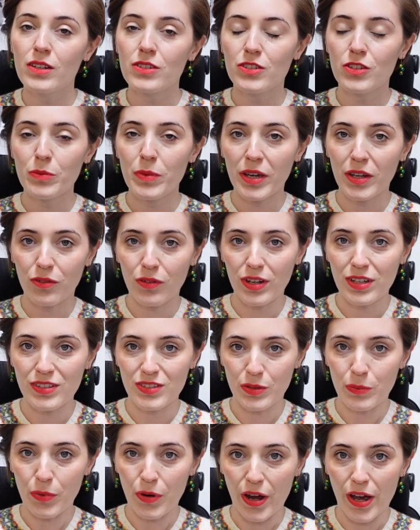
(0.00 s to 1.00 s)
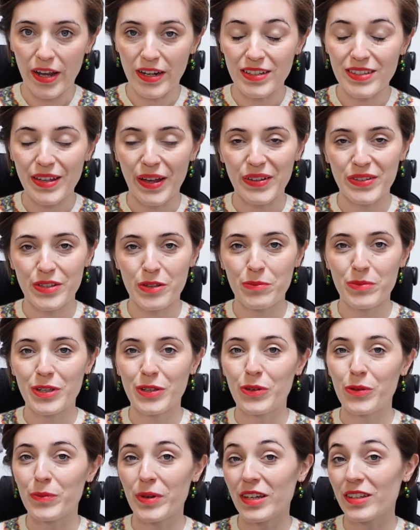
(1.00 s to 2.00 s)
To my great surprise, as somebody
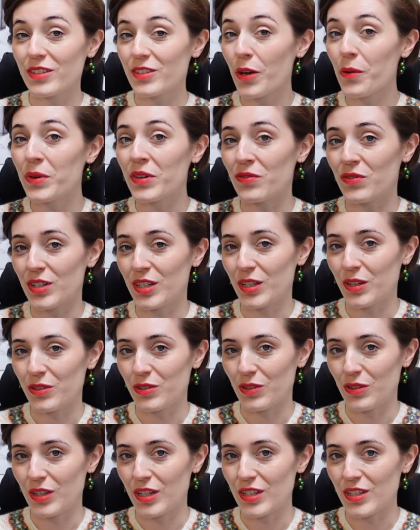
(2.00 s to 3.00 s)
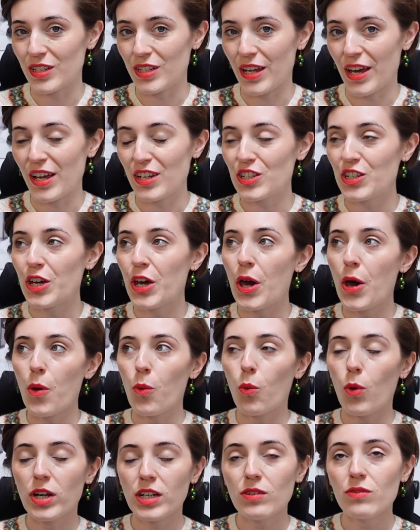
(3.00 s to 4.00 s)
who makes sewing videos on the internet,
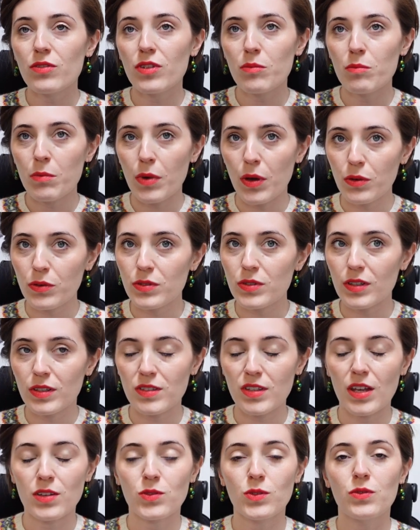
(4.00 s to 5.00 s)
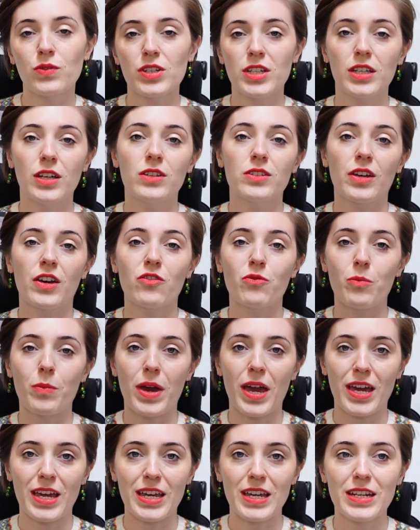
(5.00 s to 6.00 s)
one of the most successful videos I've
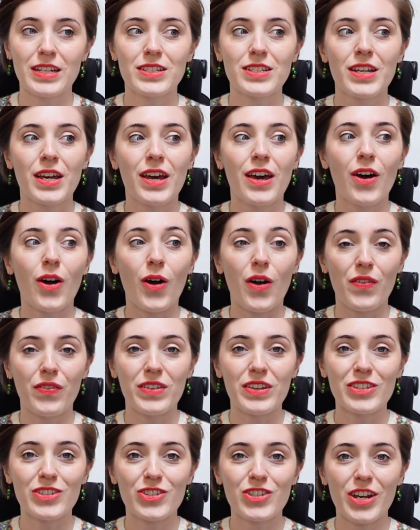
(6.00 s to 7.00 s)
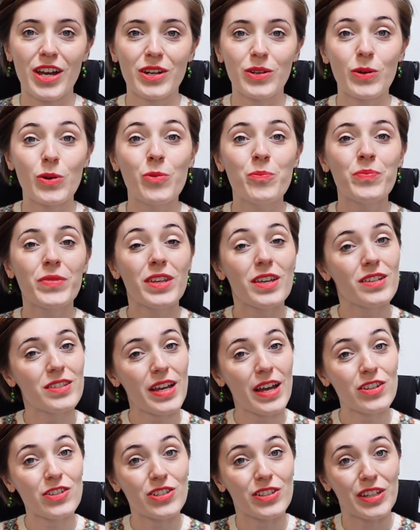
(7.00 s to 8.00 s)
made on this channel is
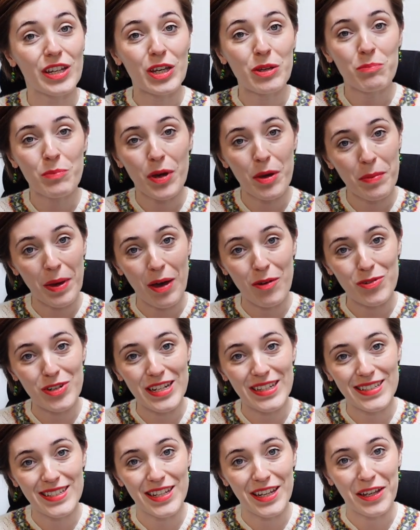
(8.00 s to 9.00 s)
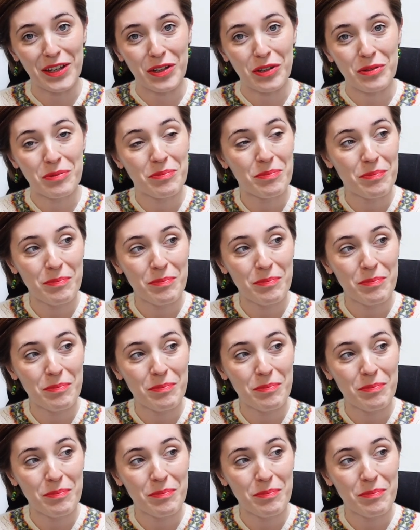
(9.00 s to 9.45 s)
actually about knitting.